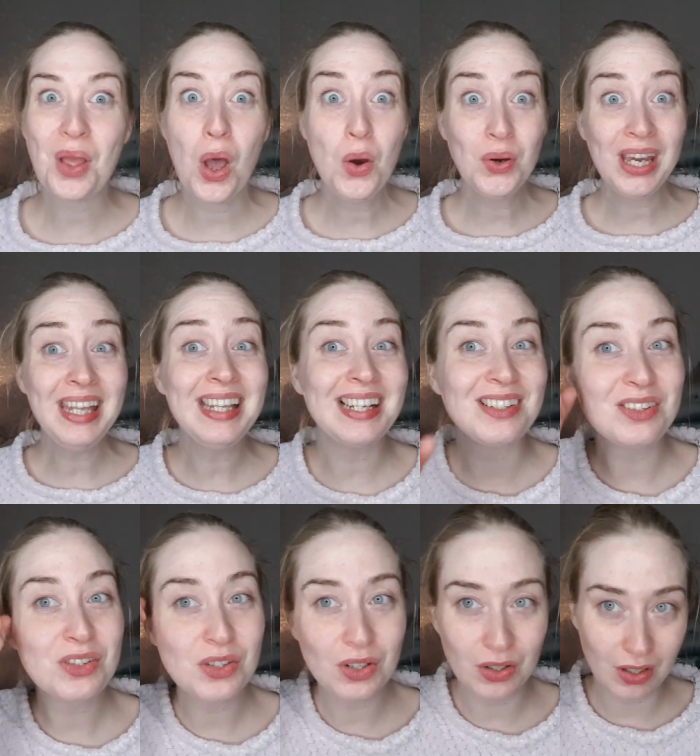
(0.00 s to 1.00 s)
Okay then,
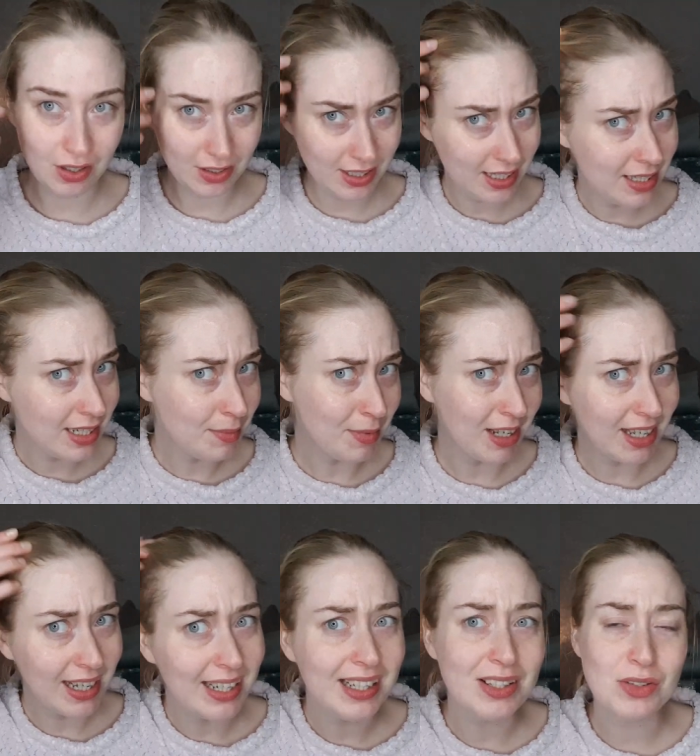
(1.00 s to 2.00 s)
so I did take my
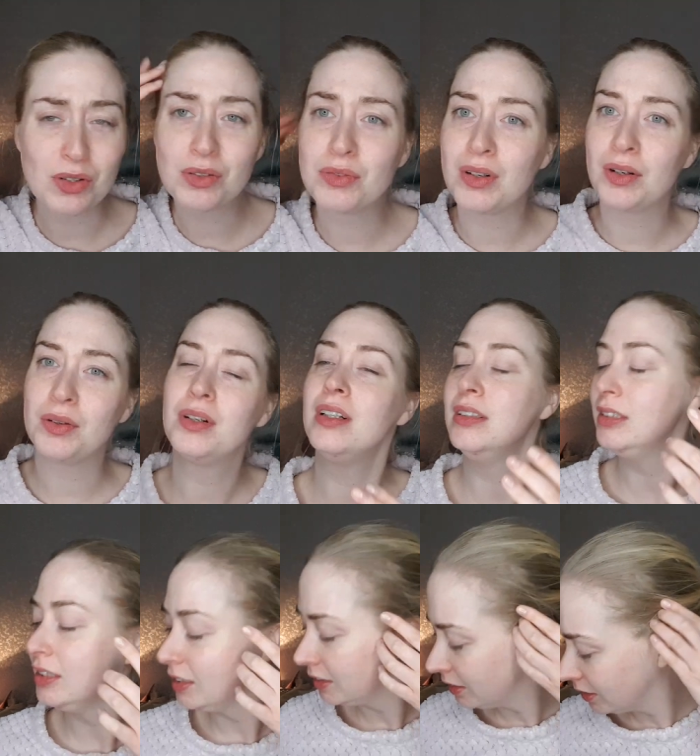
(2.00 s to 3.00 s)
cat ears off while we
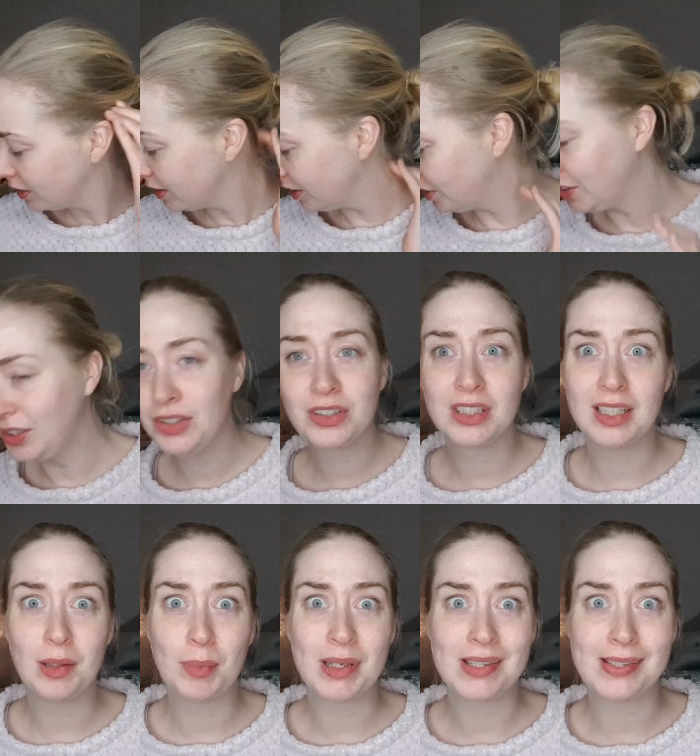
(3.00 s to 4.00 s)
I thought it looked a
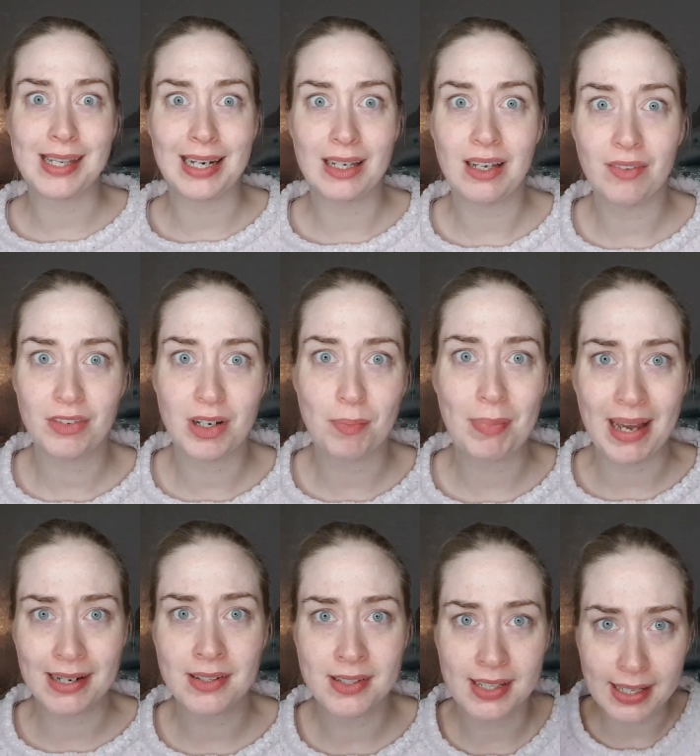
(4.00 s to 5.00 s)
little bit silly having a
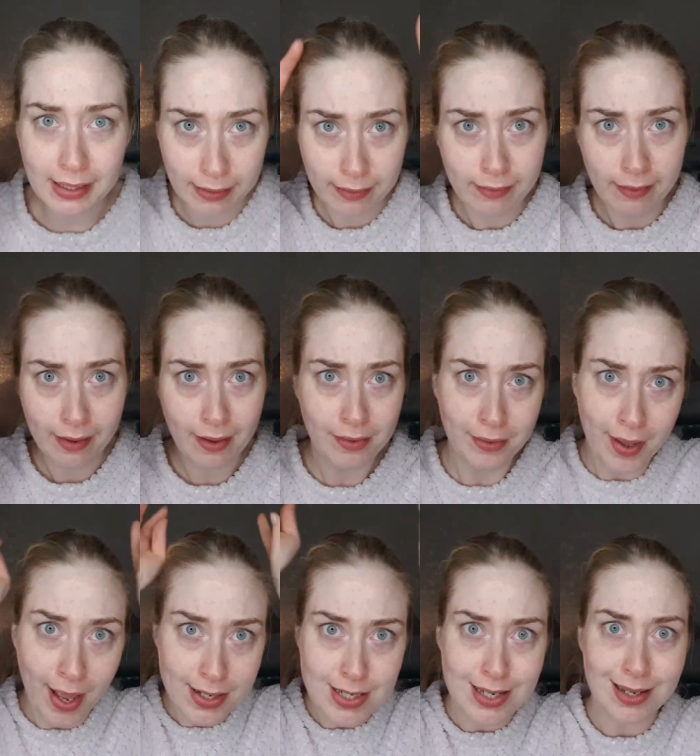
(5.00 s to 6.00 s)
panda ear and a
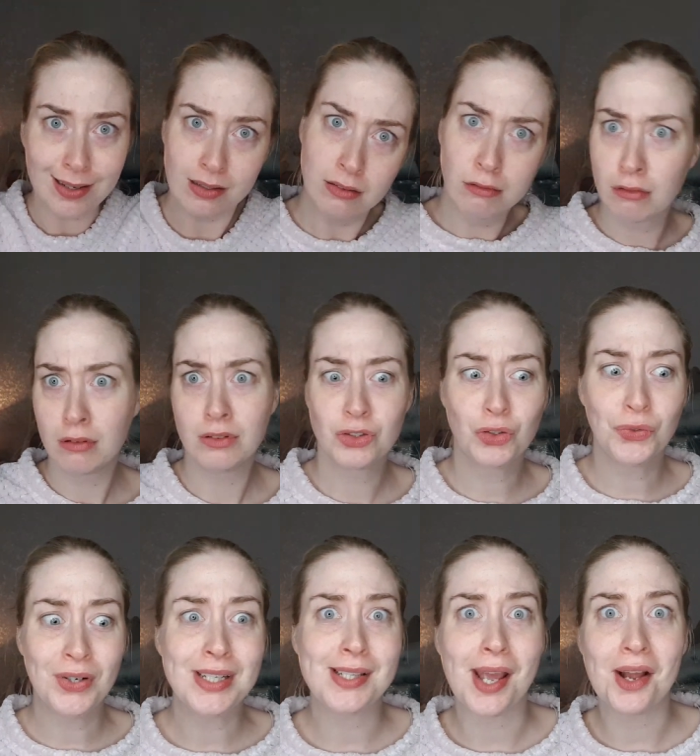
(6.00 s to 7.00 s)
cat ear. It's
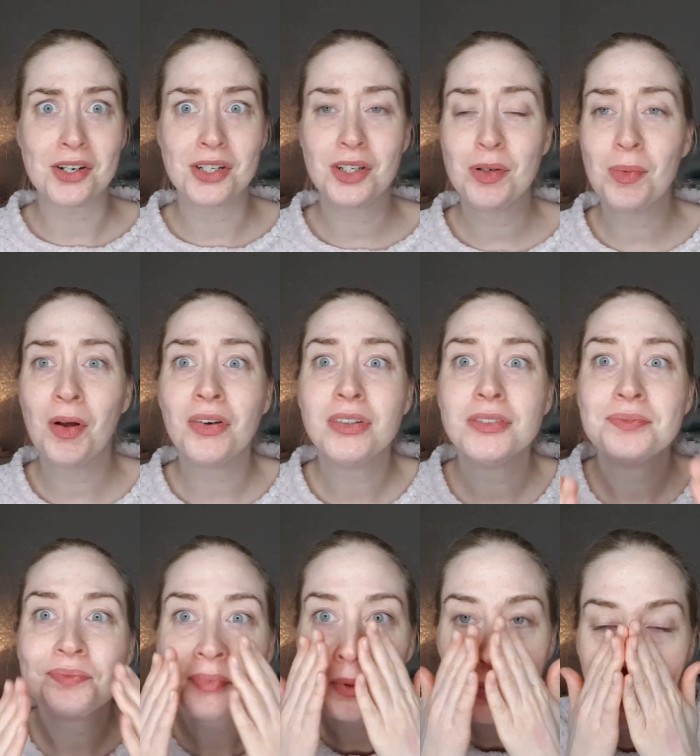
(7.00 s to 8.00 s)
crazy, Ashleigh, come on.
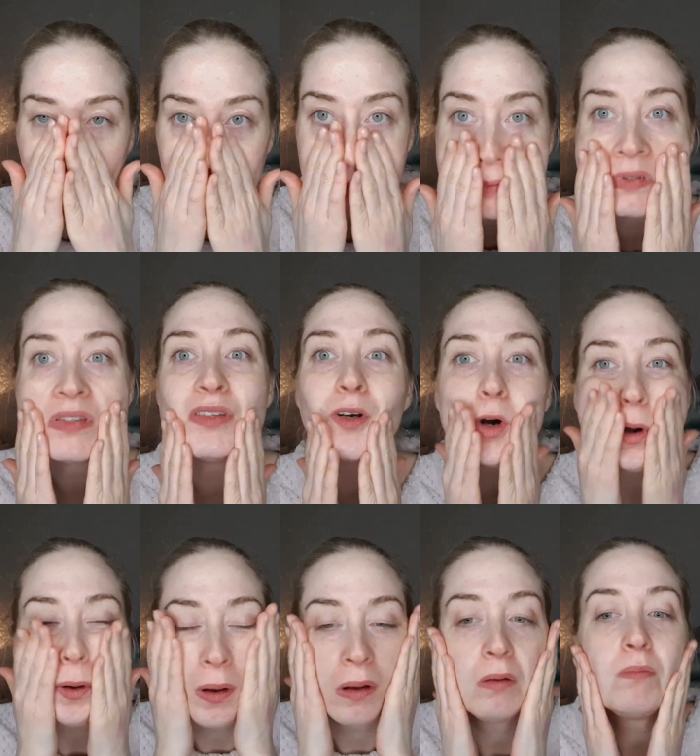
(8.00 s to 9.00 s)
So,